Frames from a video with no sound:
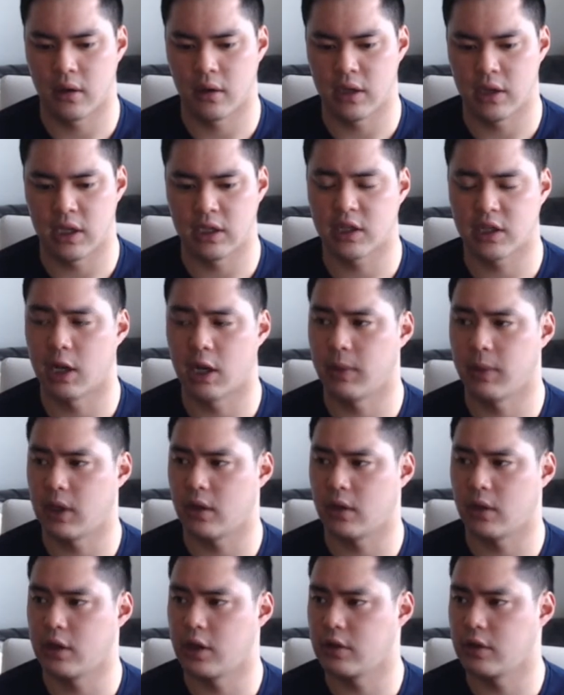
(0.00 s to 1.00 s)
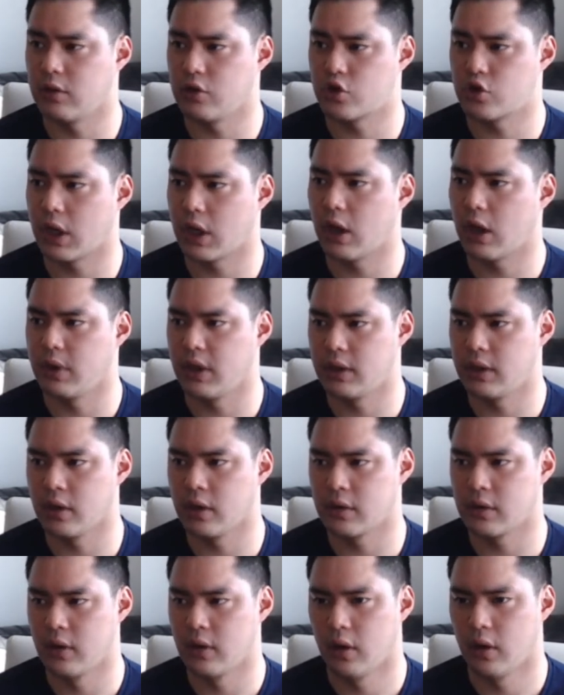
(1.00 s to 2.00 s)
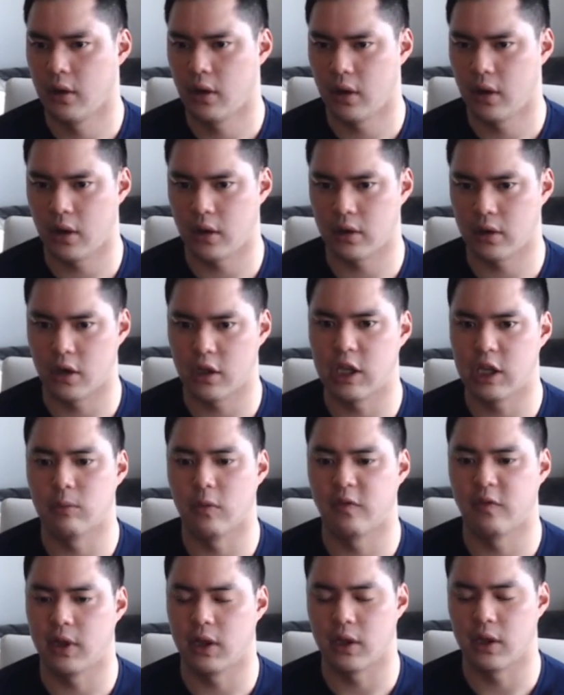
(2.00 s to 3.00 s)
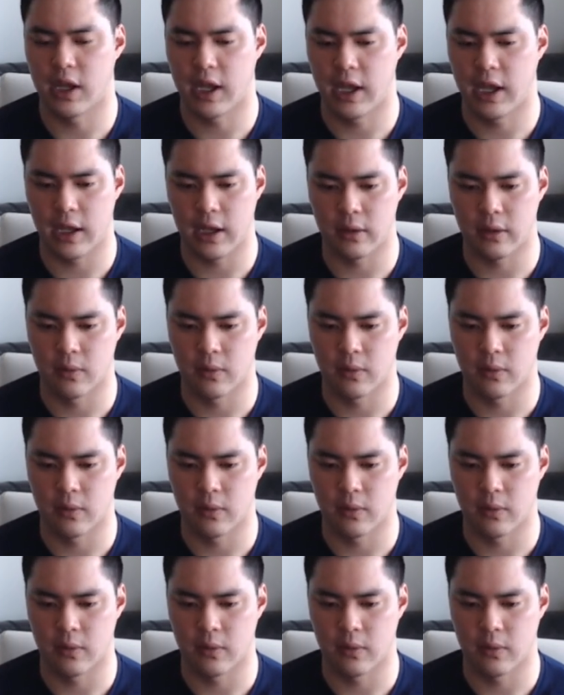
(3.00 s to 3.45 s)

incoming clinical trial readout in hemophilia A,